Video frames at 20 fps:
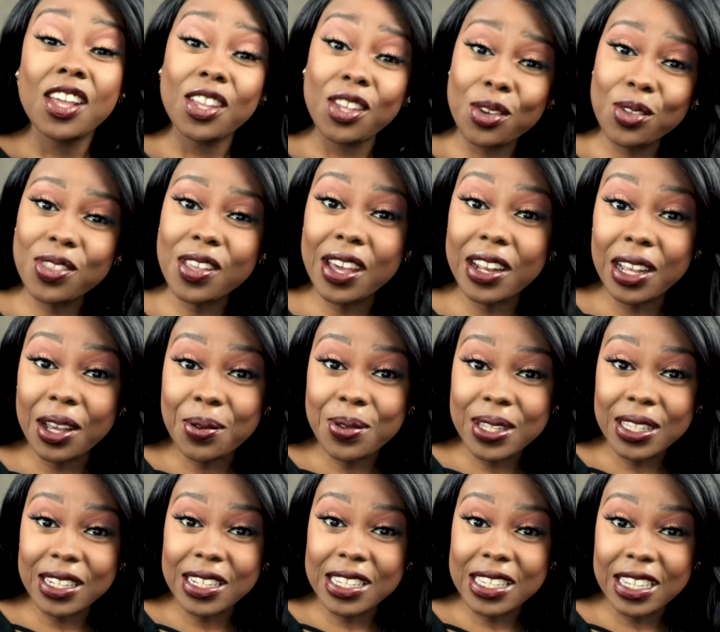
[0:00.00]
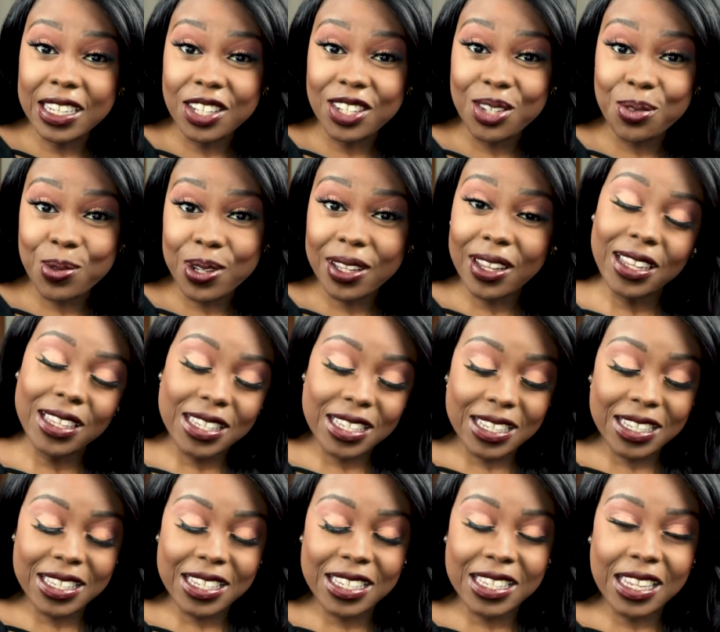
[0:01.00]
You thought I was going to say she was like
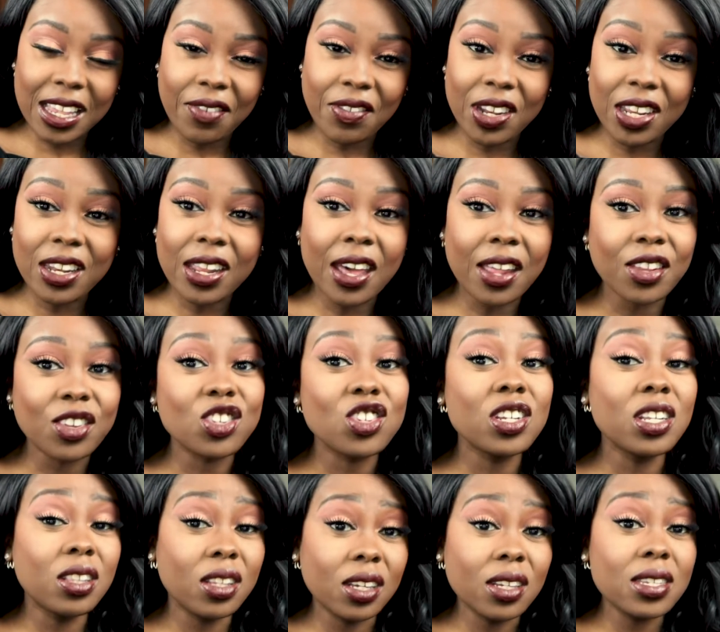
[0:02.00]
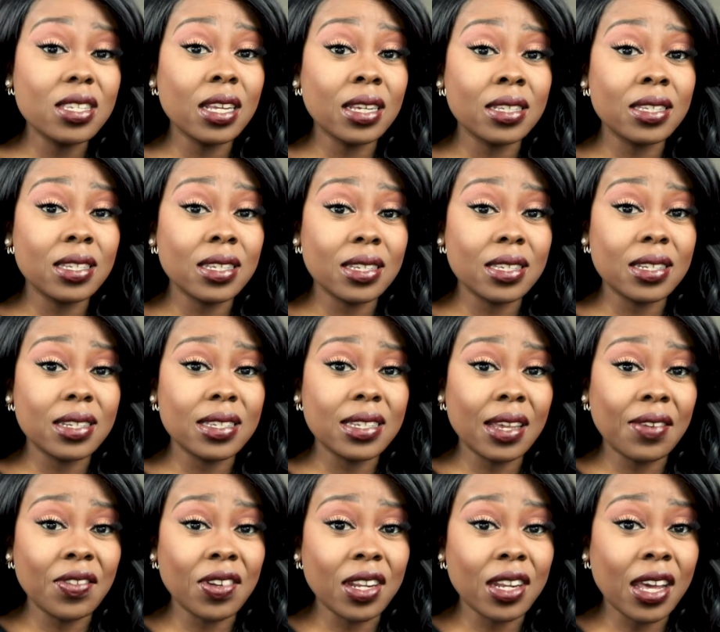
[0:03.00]
$60, $70. She looks like
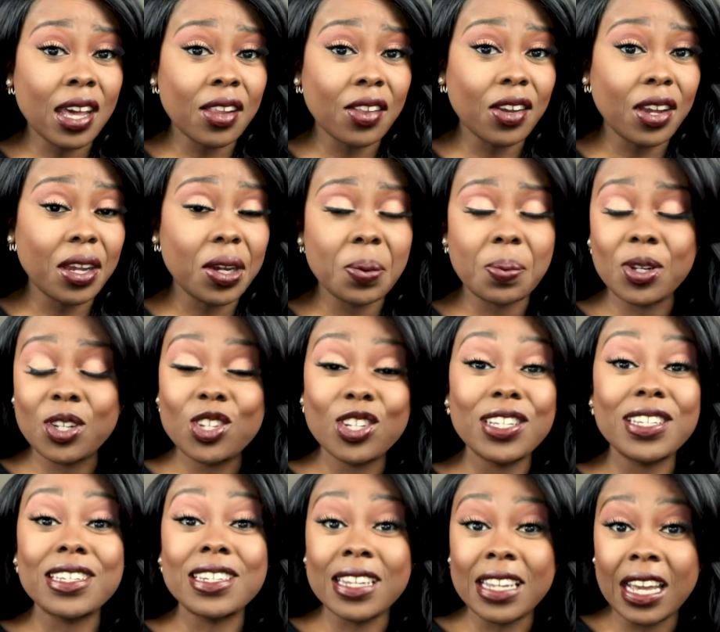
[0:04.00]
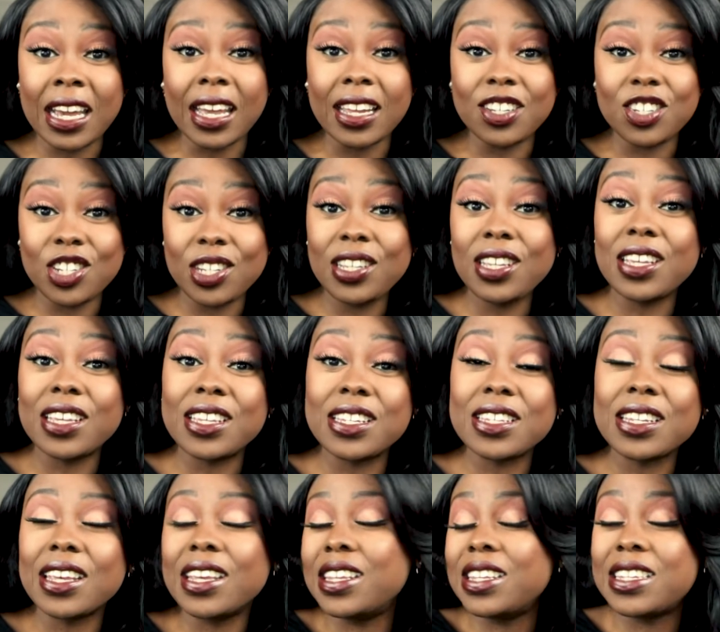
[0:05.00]
$60, $70 hair, but she's not. She
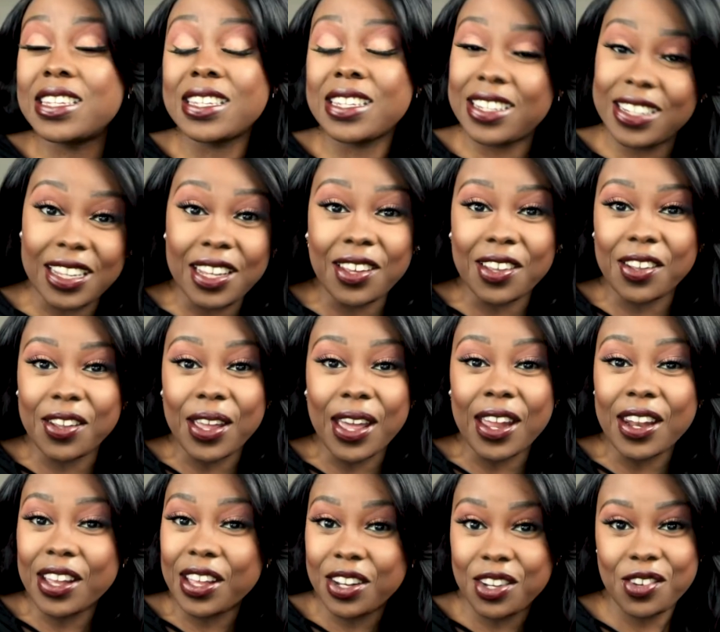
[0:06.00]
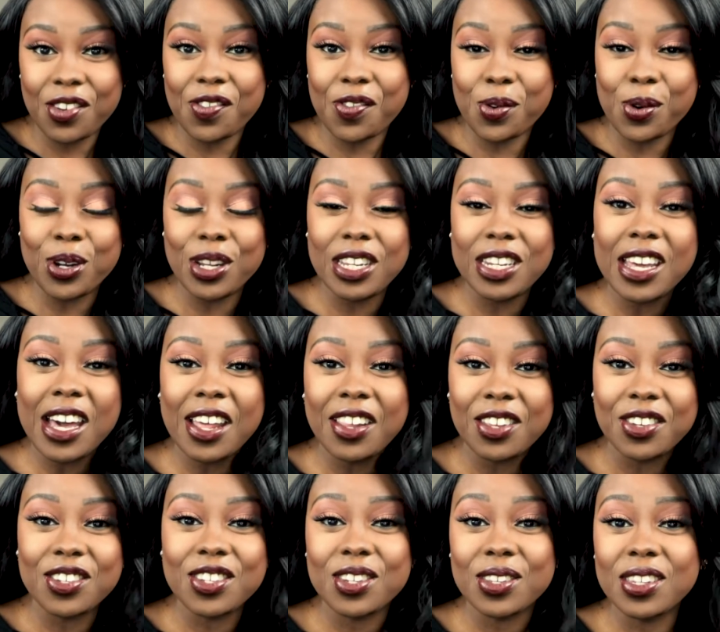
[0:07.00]
is a steal at under
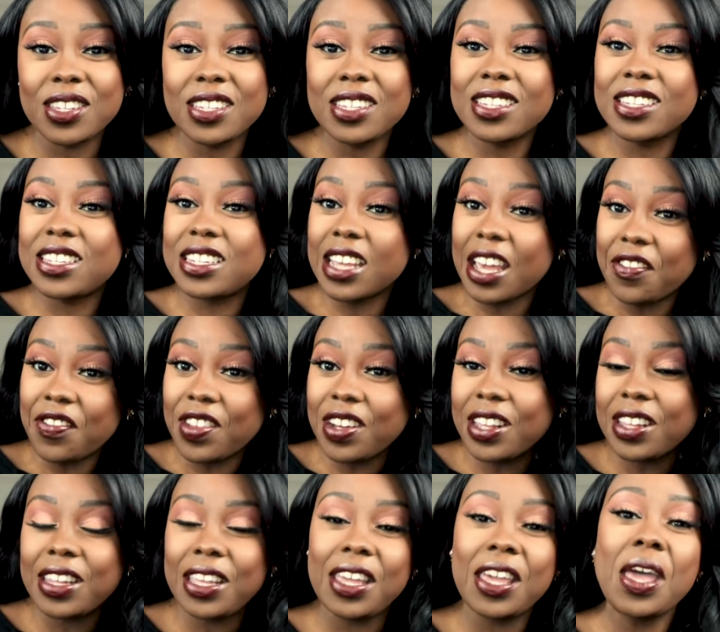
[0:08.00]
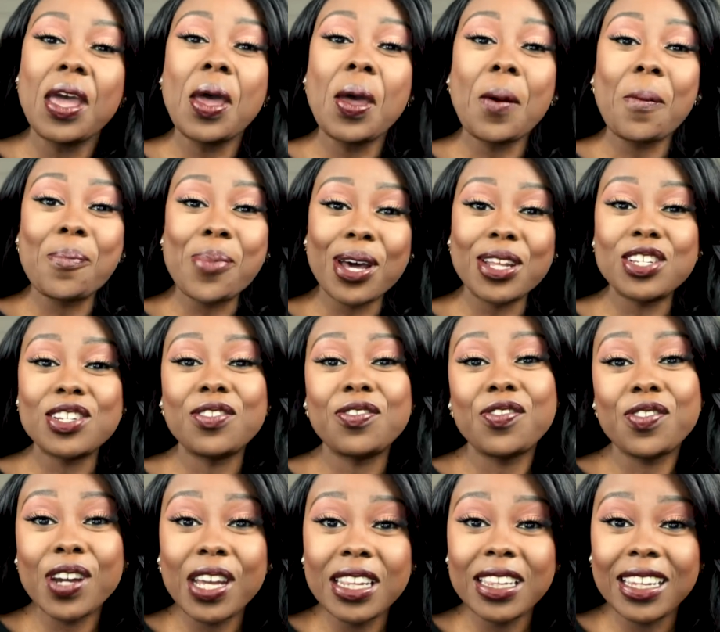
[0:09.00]
$40. So this is definitely
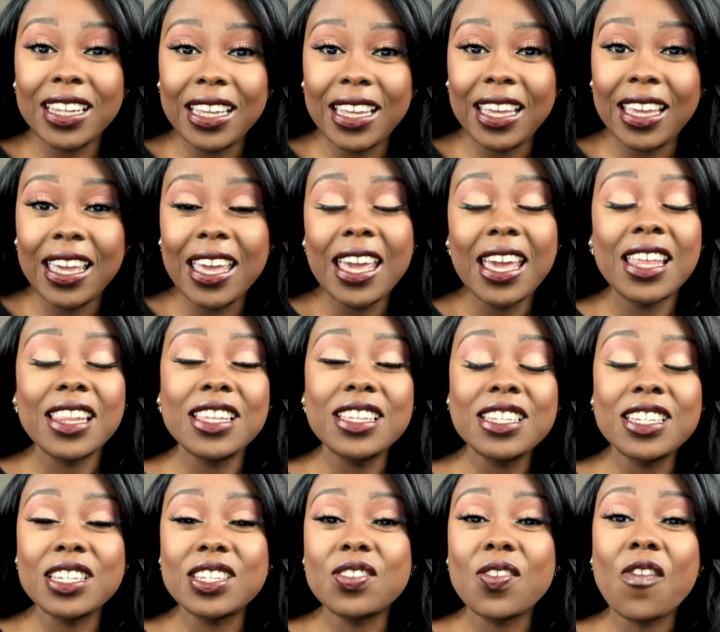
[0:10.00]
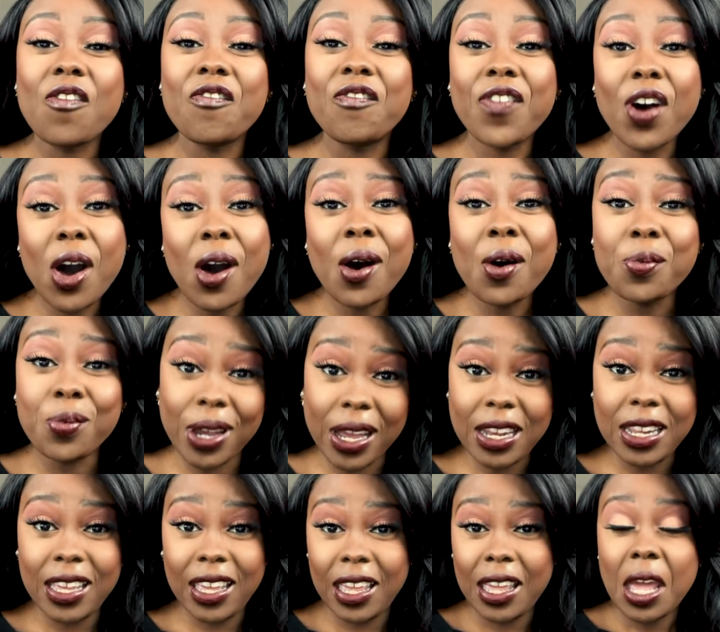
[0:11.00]
budget friendly. This is fall
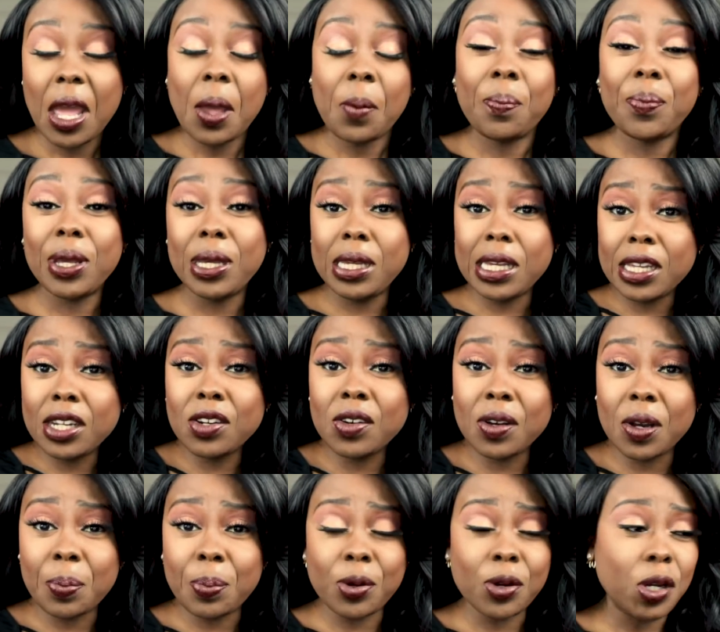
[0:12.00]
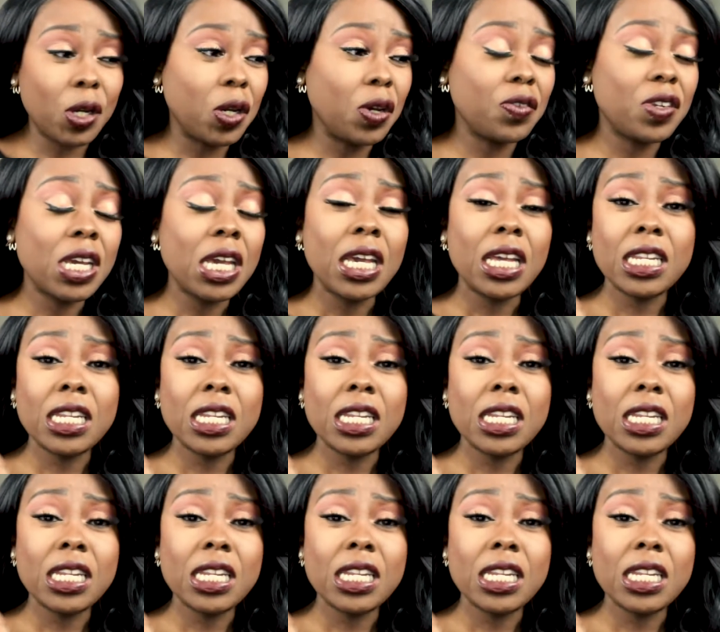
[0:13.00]
ready, beginner approved,